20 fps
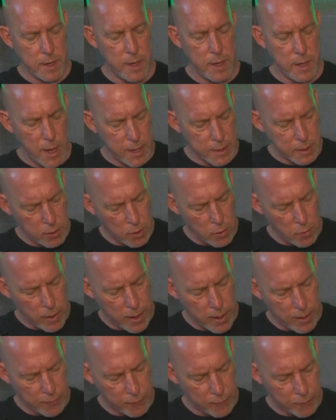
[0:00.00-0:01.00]
and I can go
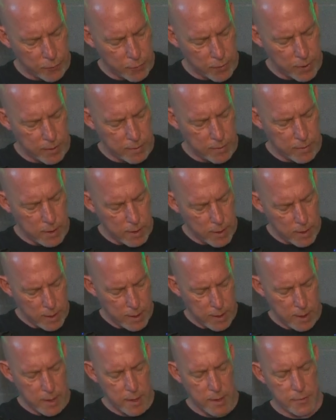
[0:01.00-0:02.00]
hands-free.
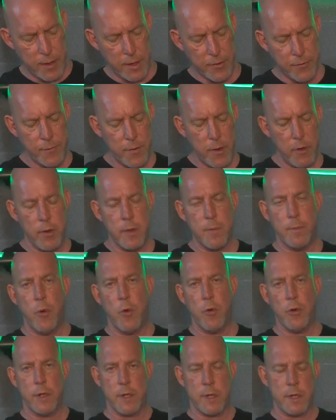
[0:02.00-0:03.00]
And that's very
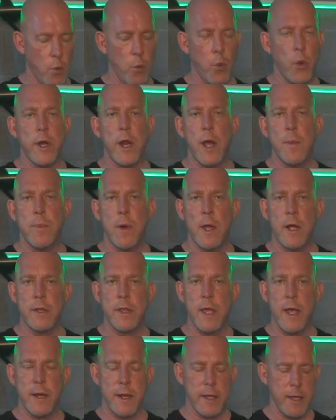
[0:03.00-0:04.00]
important. When I plug
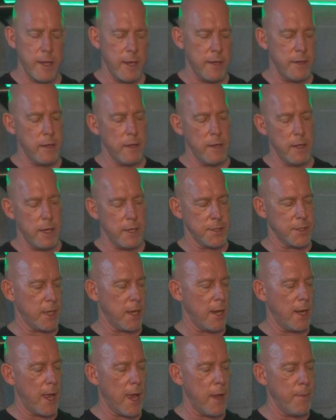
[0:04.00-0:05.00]
that in, it's
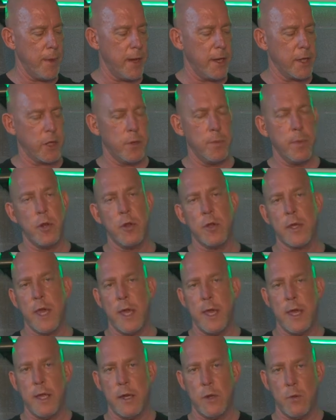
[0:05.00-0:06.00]
going to allow me to
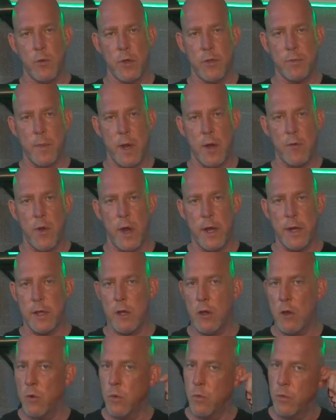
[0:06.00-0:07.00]
communicate with my
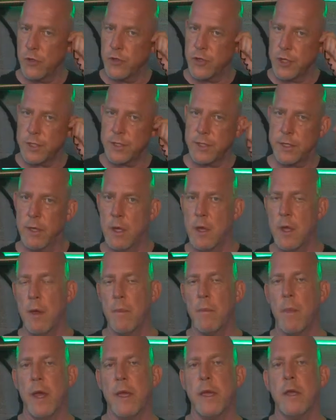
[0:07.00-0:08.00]
radio with just
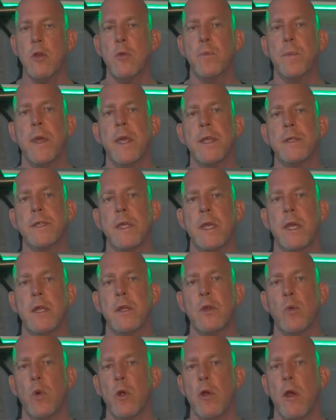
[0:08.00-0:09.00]
my earpiece
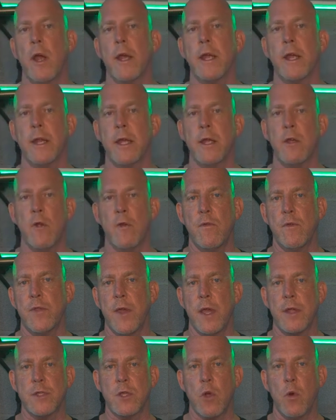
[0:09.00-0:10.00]
in to where I can hear
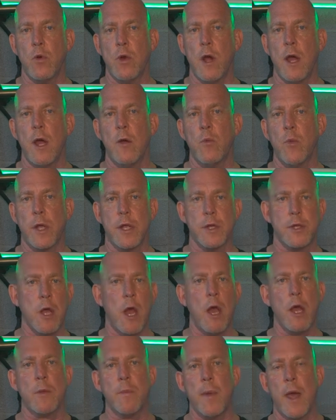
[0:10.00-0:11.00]
everything that's going on. We can
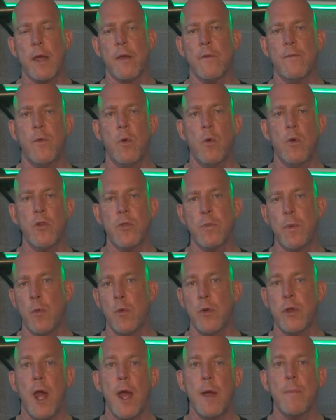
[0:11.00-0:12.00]
talk back and forth, but
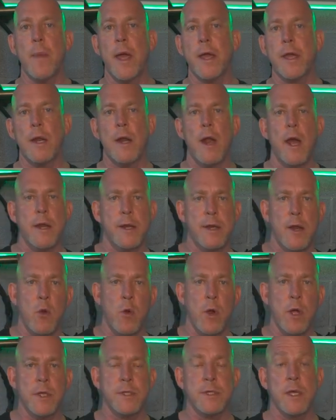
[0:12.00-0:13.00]
we're not making a lot of
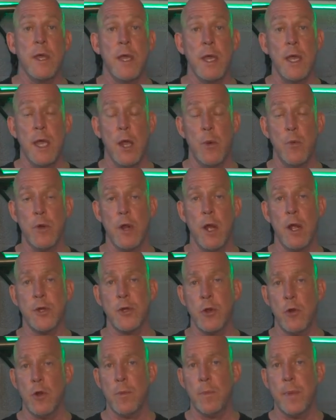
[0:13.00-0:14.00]
noise and we're not
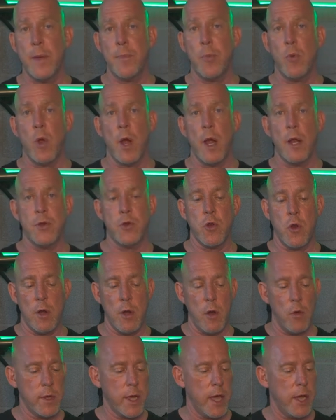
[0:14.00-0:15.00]
turning people on to our
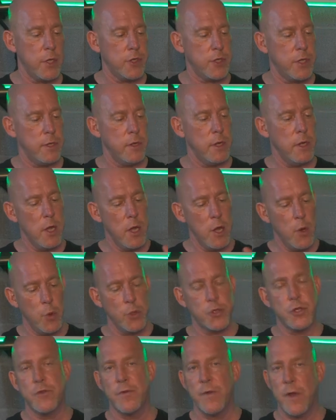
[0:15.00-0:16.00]
location,
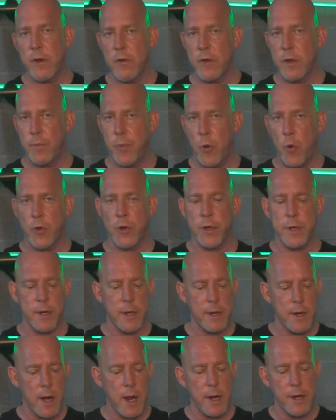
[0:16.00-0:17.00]
which is very important
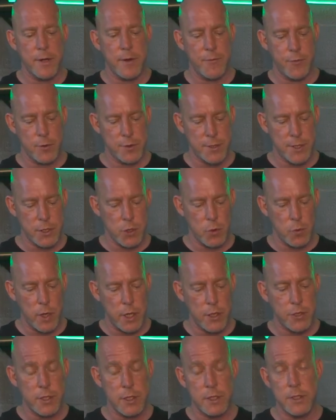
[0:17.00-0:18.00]
in a lot of different
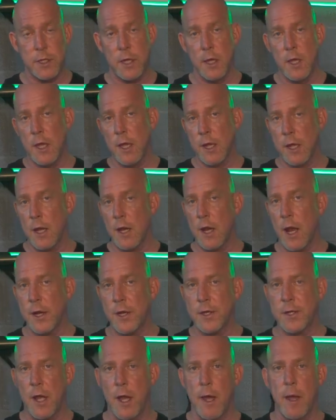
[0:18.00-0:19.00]
situations. A lot
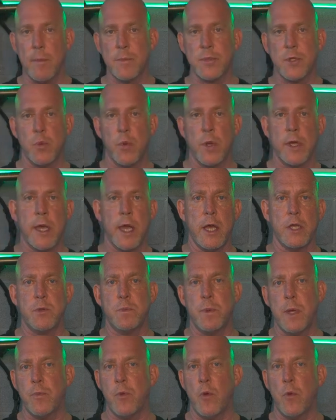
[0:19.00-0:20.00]
of times we catch
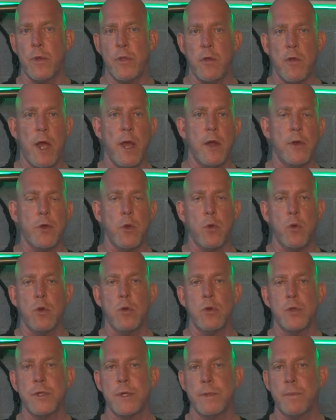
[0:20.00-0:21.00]
people when they're
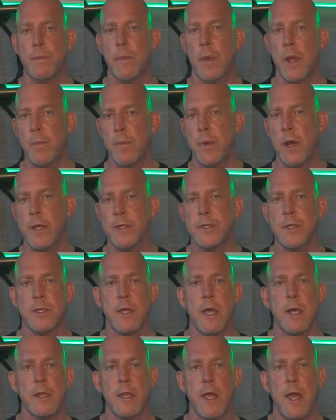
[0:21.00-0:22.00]
outdoors and places
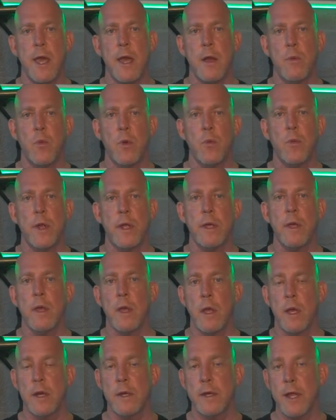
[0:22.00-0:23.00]
like that, when we
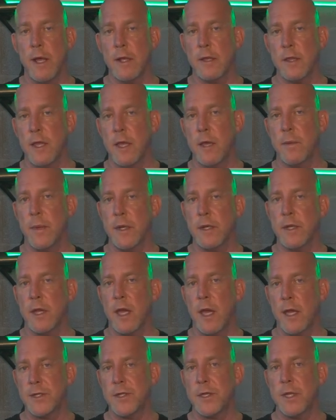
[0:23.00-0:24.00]
take them into
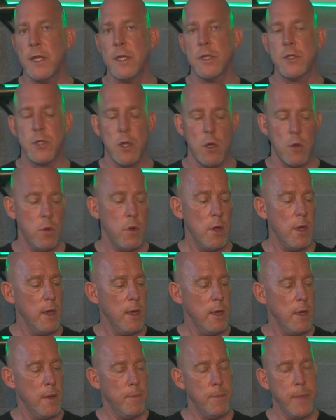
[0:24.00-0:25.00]
custody. So
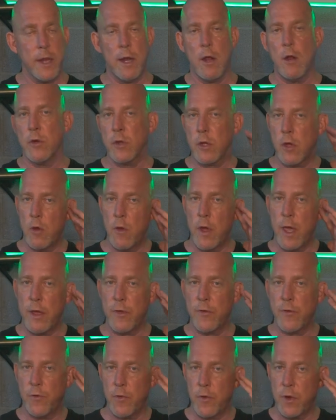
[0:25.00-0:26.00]
being able to go
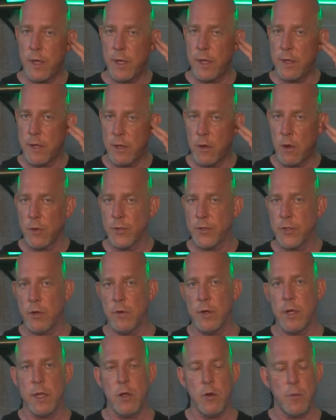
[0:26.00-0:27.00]
hands-free and also
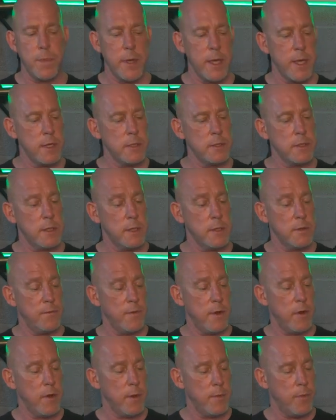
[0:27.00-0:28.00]
in the earpiece is
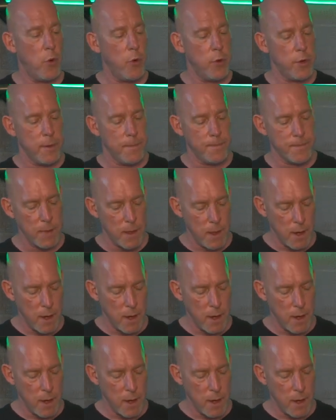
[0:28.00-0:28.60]
very important.